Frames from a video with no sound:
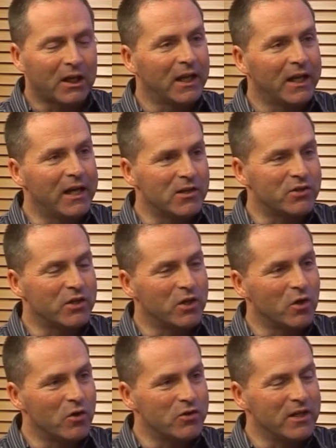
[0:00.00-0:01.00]
clear
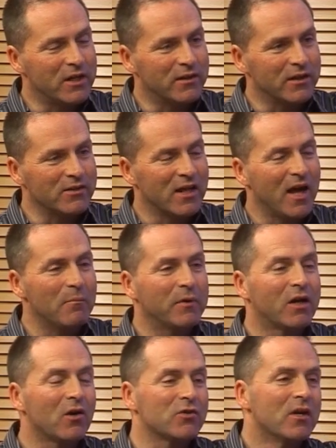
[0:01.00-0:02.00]
security and things like that,
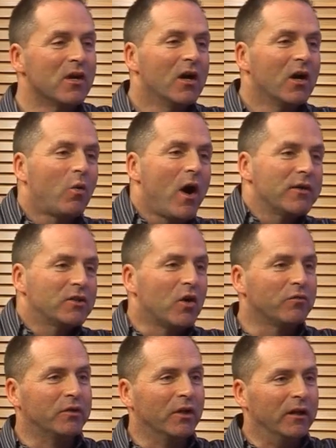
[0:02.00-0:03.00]
because quite
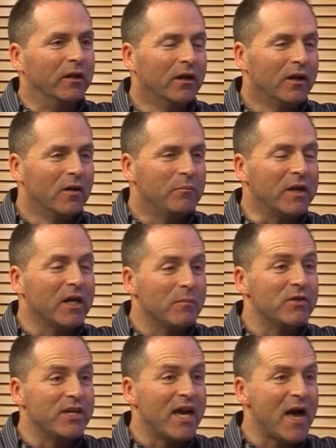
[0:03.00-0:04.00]
often, being a
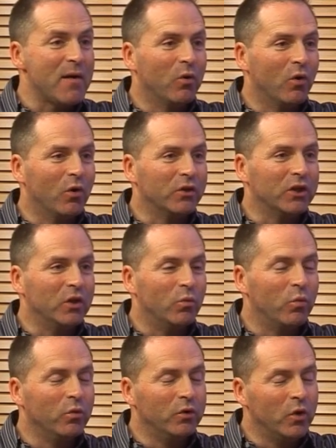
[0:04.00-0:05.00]
busy airport,
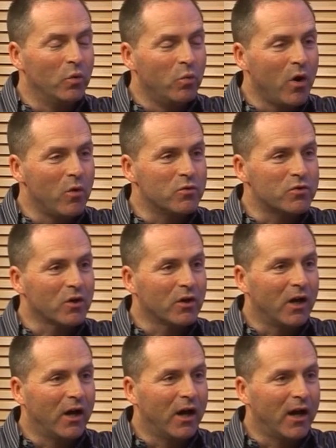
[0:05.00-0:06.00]
you won't
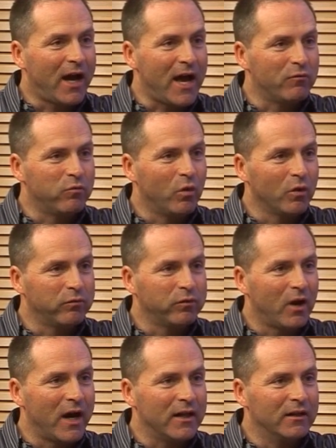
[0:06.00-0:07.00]
have one
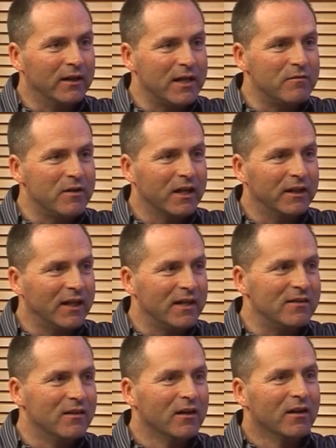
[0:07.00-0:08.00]
flight leaving and
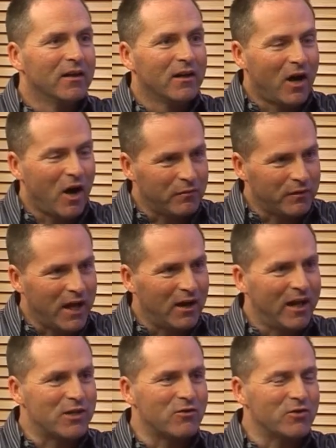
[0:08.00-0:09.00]
then half an
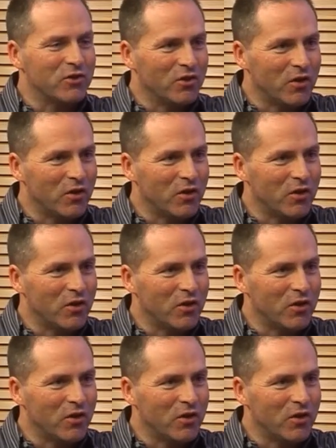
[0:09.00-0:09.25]
hour later it's